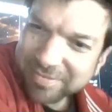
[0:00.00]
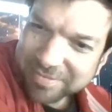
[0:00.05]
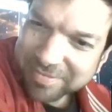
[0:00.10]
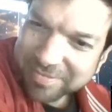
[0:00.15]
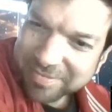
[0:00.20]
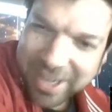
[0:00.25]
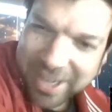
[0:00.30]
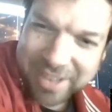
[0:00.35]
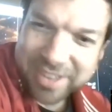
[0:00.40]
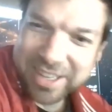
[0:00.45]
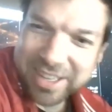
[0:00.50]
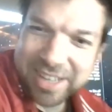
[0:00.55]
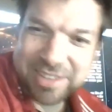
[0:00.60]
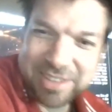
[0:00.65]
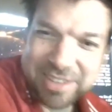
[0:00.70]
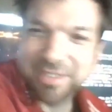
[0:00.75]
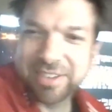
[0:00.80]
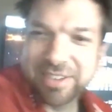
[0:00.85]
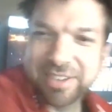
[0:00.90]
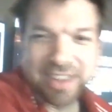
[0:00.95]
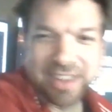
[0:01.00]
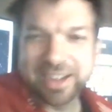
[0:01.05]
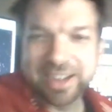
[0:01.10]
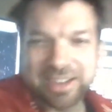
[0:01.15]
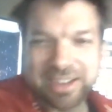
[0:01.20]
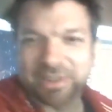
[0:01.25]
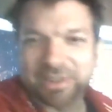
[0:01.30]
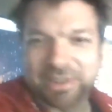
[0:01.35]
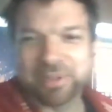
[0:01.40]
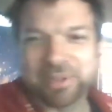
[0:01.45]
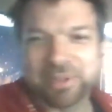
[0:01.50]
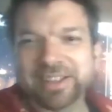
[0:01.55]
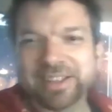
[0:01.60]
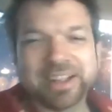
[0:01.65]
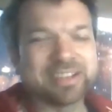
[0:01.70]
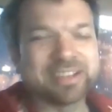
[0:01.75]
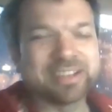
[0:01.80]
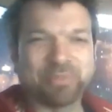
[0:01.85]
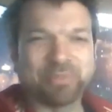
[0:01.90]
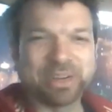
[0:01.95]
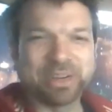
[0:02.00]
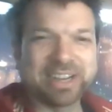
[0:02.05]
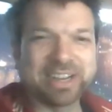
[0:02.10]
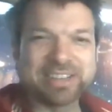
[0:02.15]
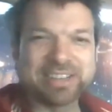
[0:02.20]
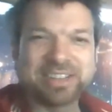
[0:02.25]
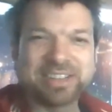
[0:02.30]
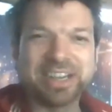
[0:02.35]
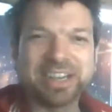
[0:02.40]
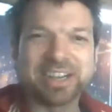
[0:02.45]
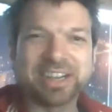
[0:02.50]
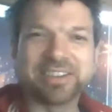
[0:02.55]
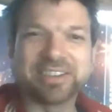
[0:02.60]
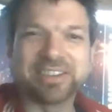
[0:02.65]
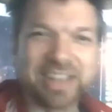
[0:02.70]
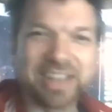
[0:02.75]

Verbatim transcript: Yeah, I think that's. Accurate. I think that's. I think that's. What do you guys think? Yeah, is